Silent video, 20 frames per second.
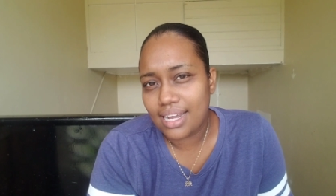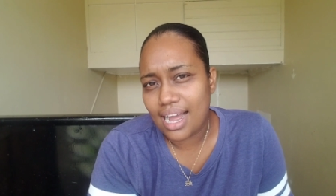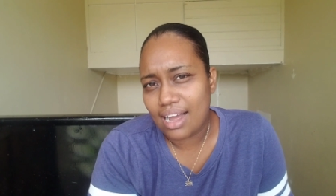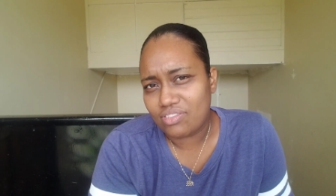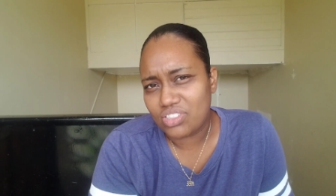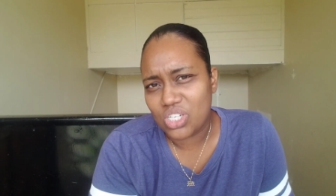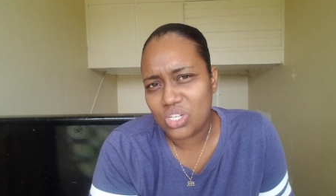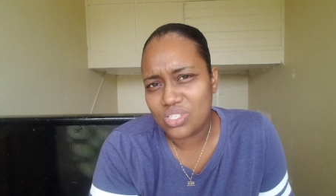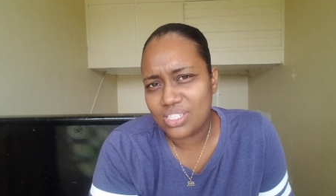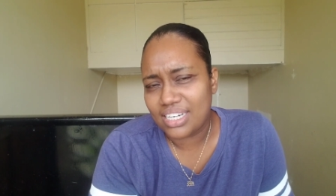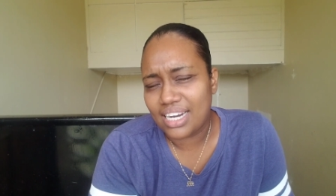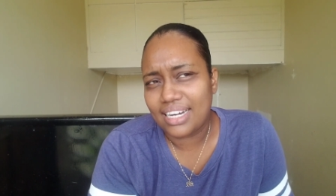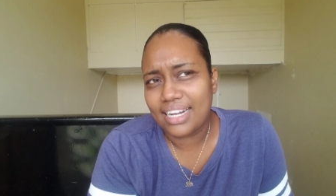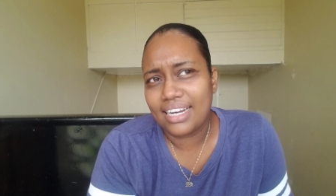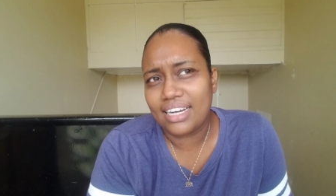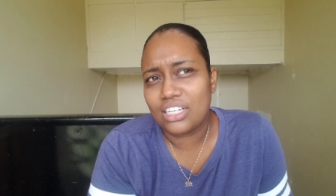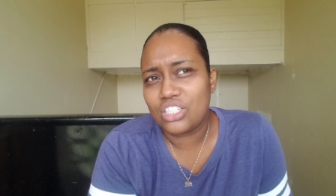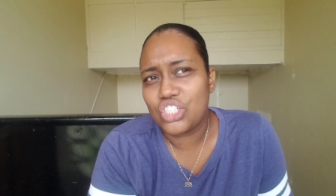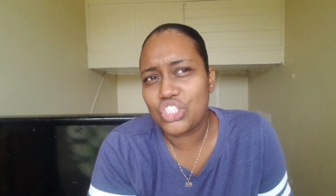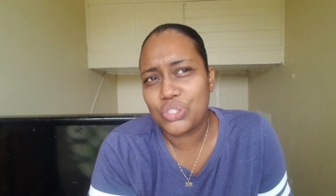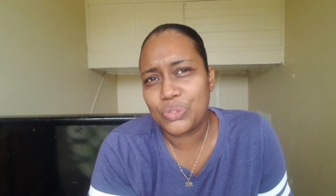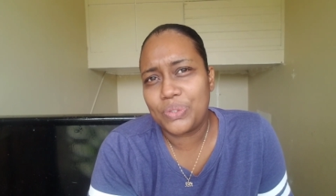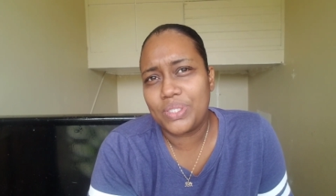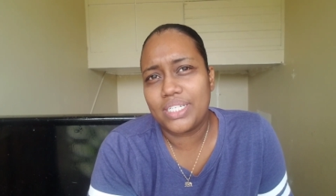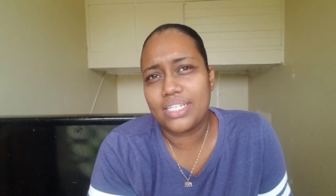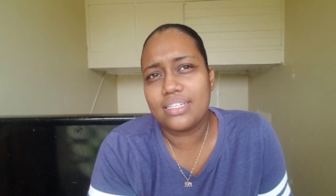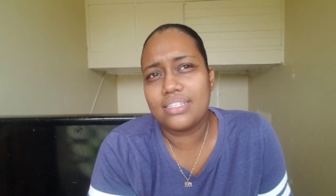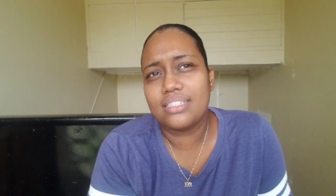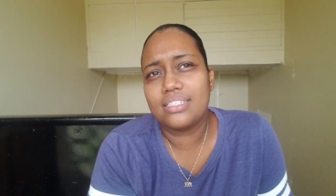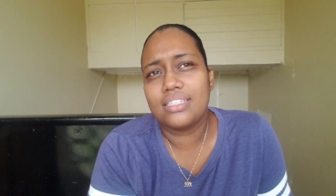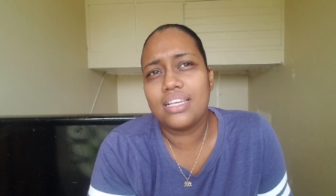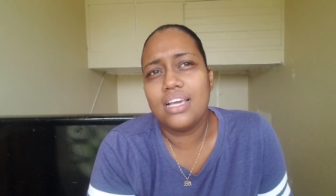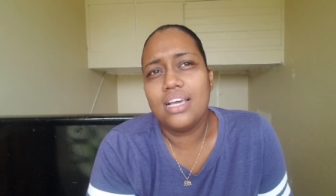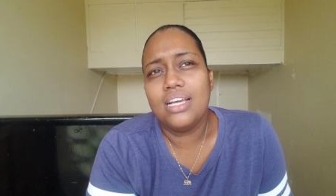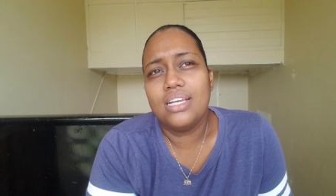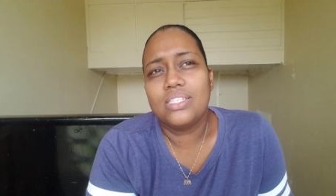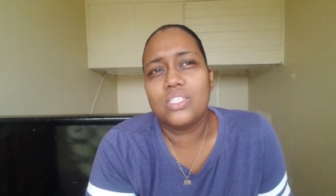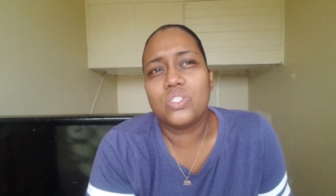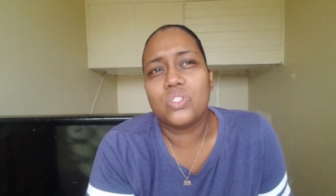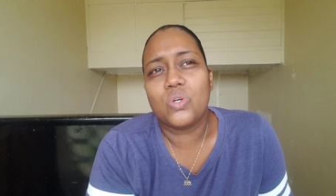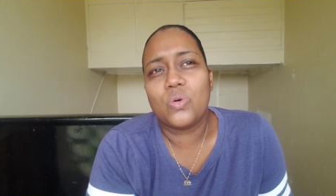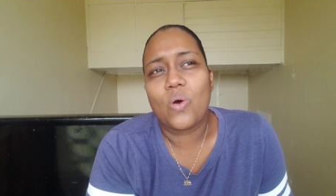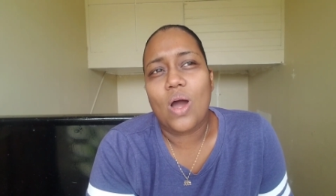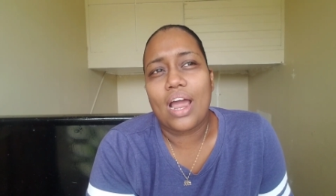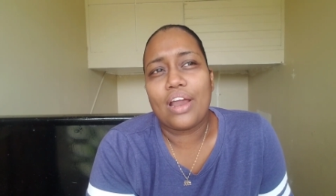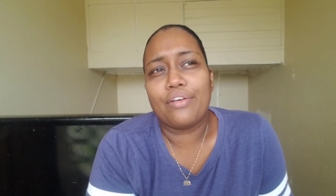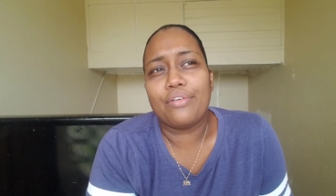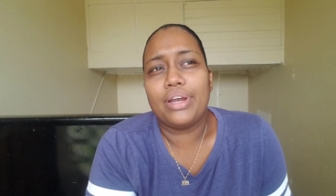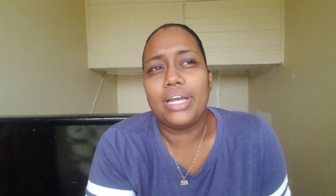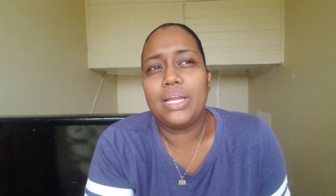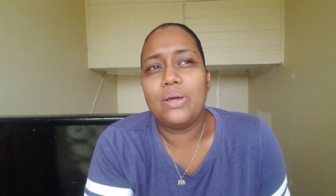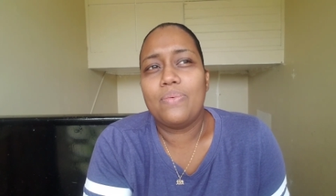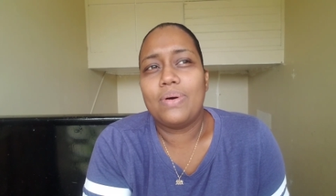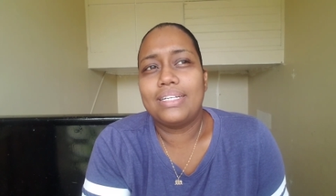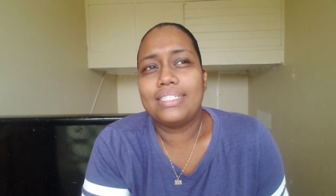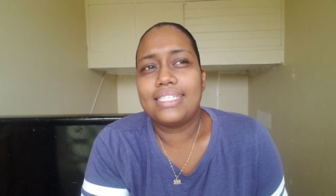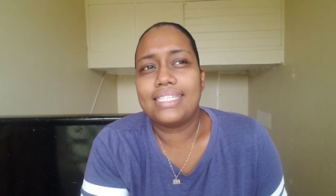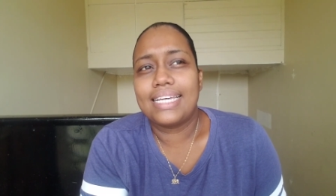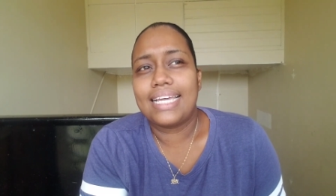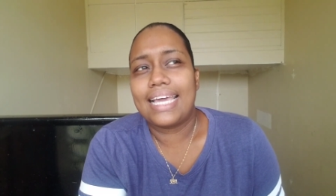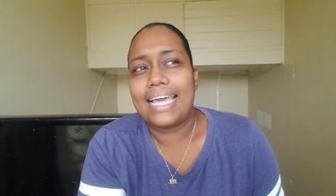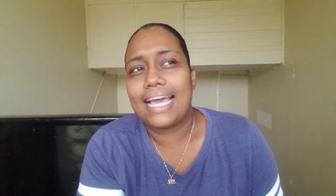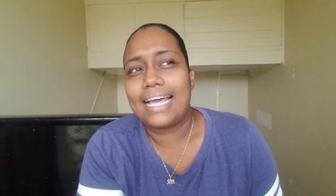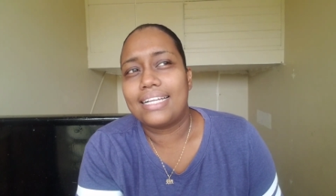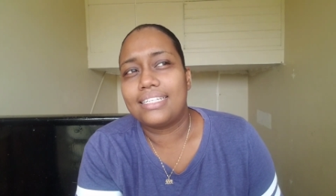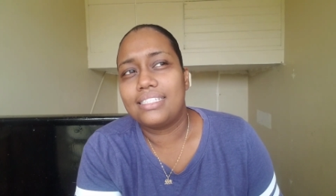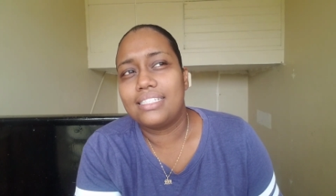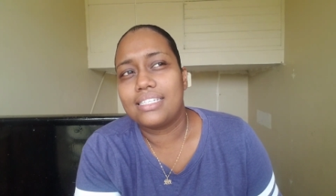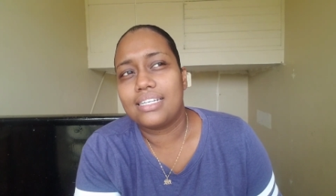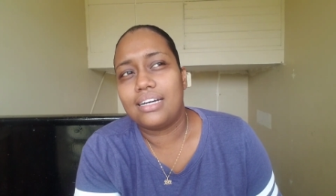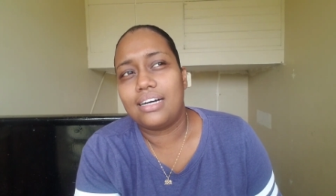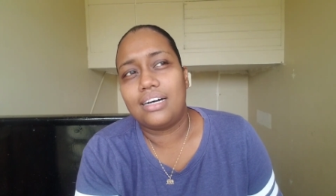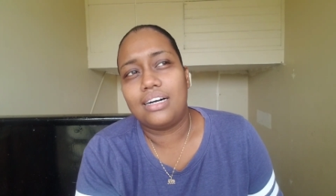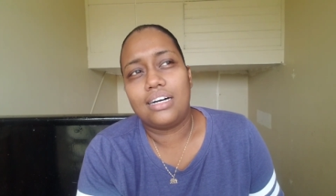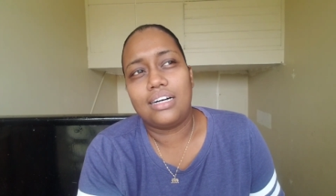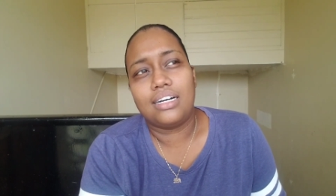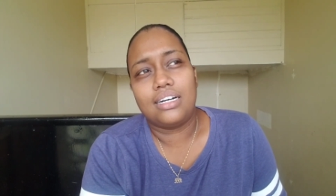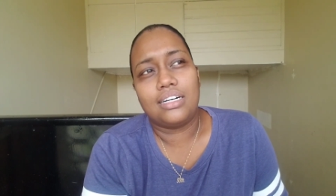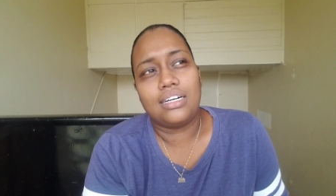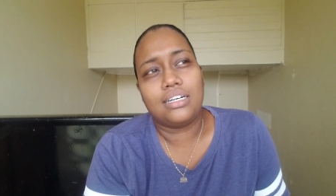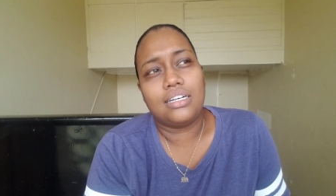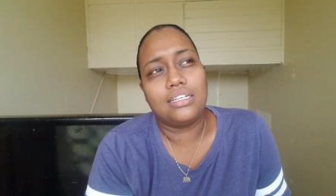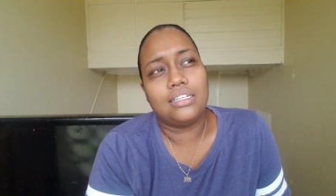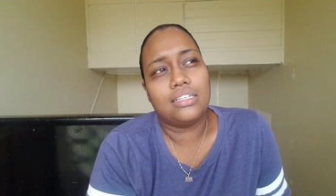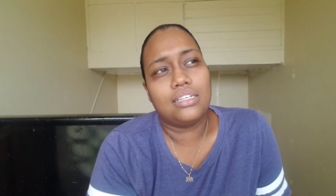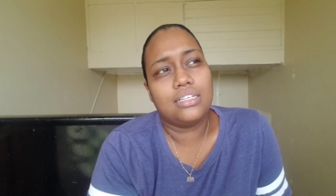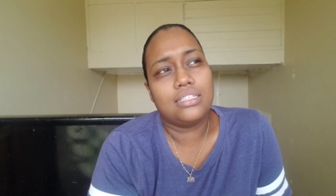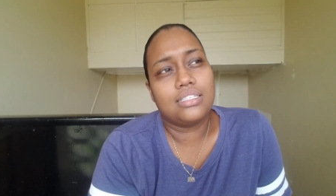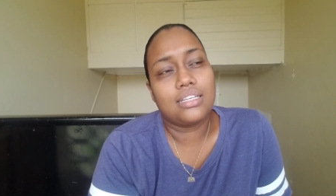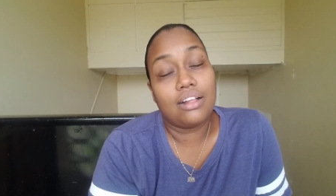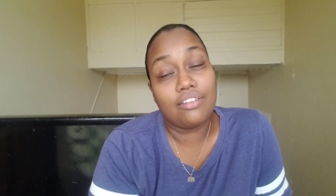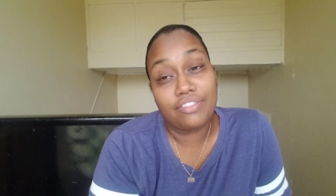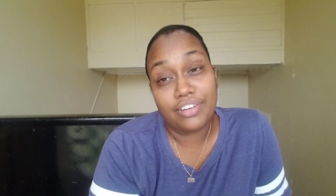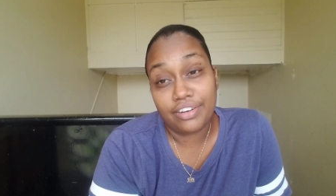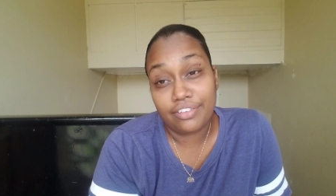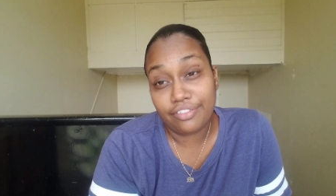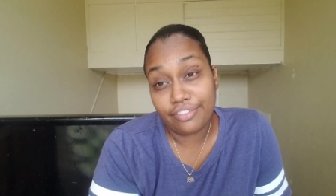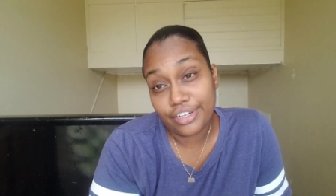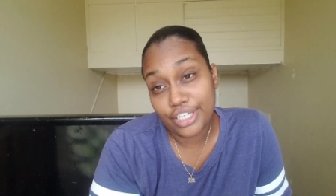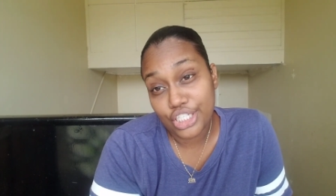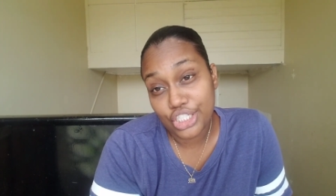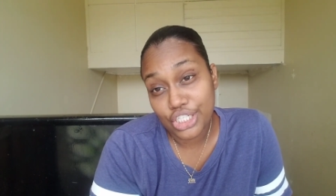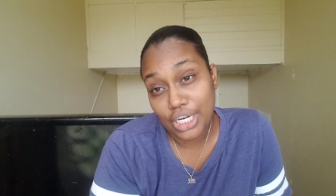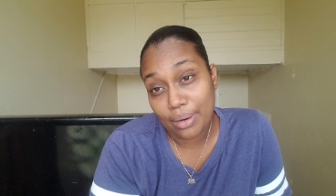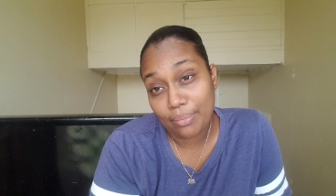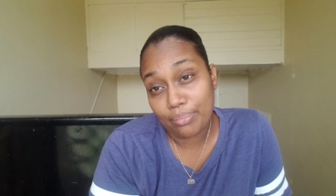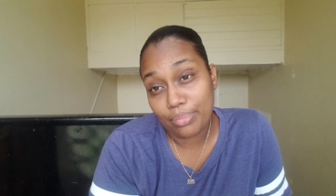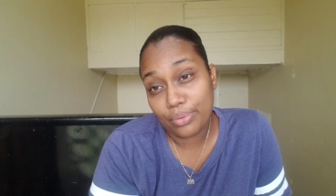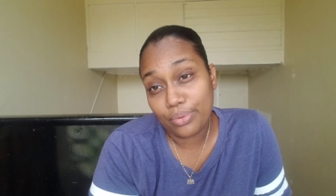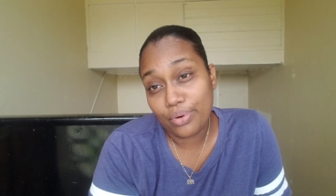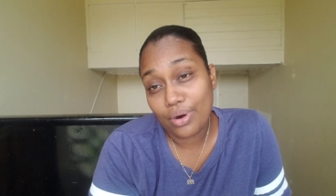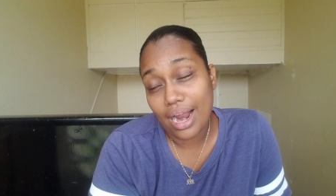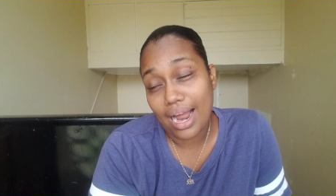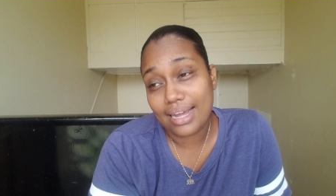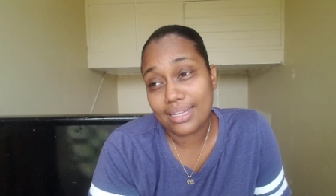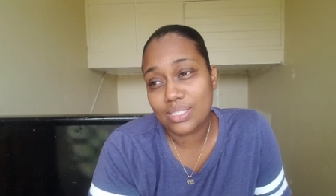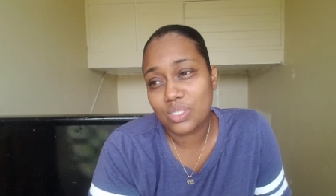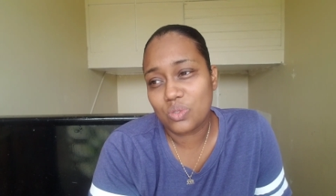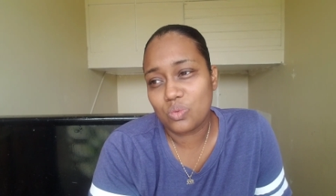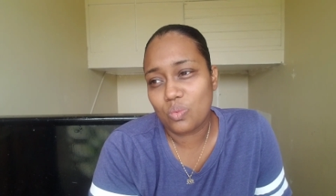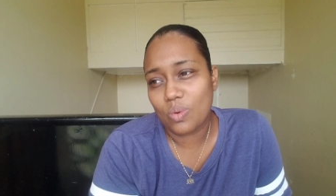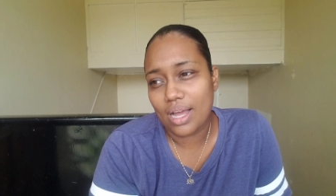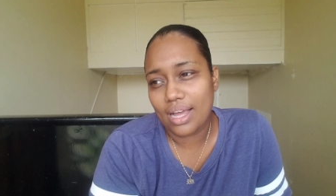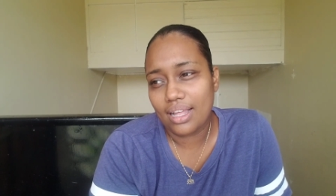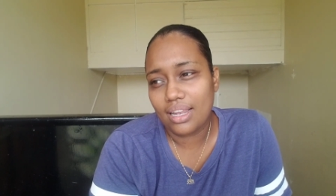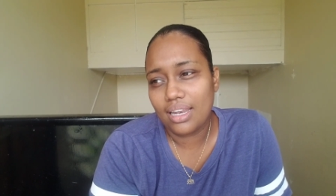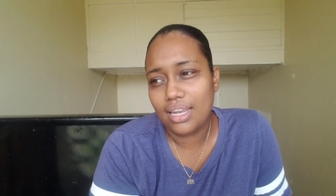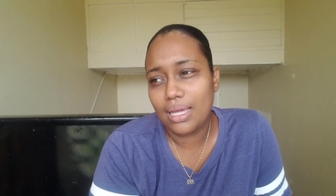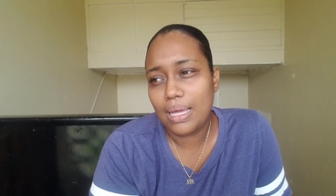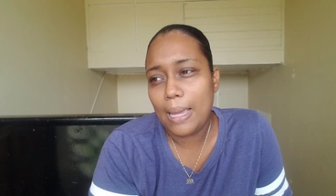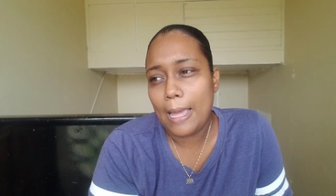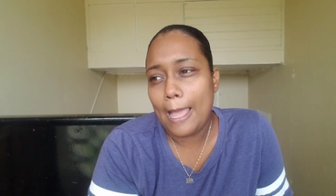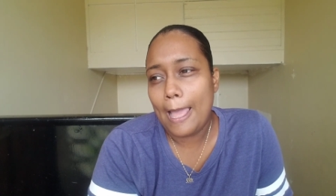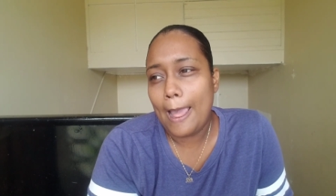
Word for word: after using that head and shoulders so i really want to get a sulfate free shampoo as well